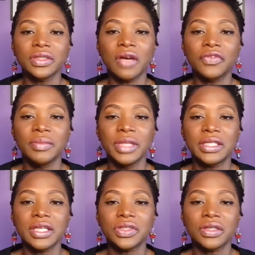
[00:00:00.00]
of
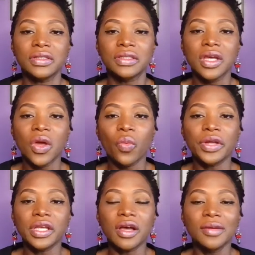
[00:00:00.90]
limitations, when
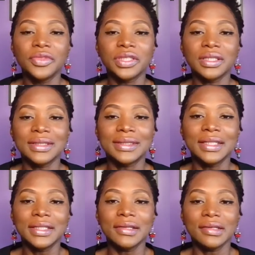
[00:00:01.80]
it comes to the
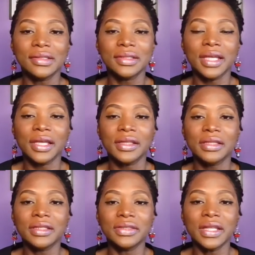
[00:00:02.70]
city or state,
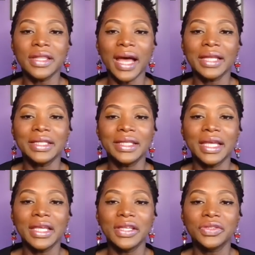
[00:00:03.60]
there's a 90
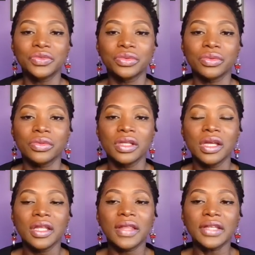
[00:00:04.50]
days rule
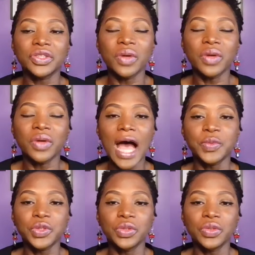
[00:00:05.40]
that you
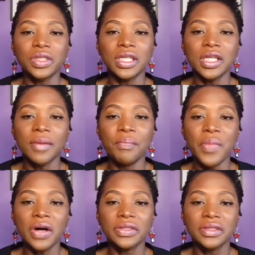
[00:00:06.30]
absolutely
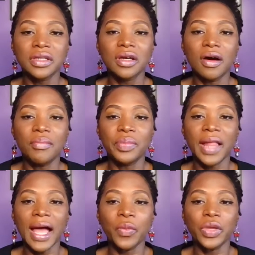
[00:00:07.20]
must
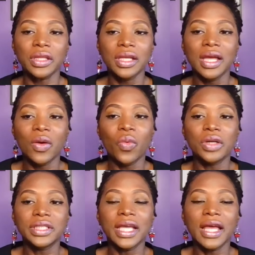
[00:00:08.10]
comply with.
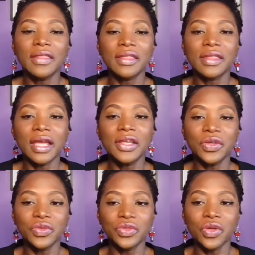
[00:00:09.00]
Once again, thank
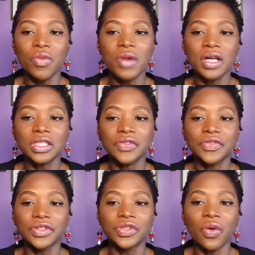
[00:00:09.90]
you so much
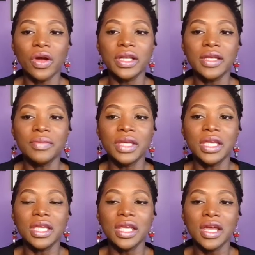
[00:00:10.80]
for joining
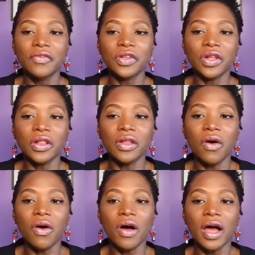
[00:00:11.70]
me for the
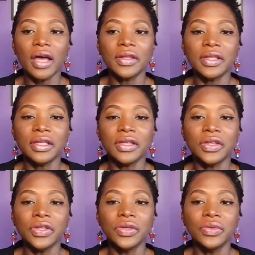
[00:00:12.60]
law and
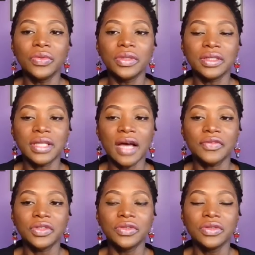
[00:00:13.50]
you this
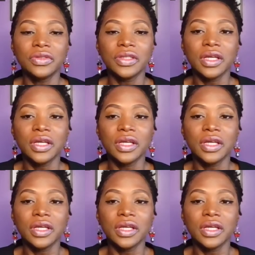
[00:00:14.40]
afternoon.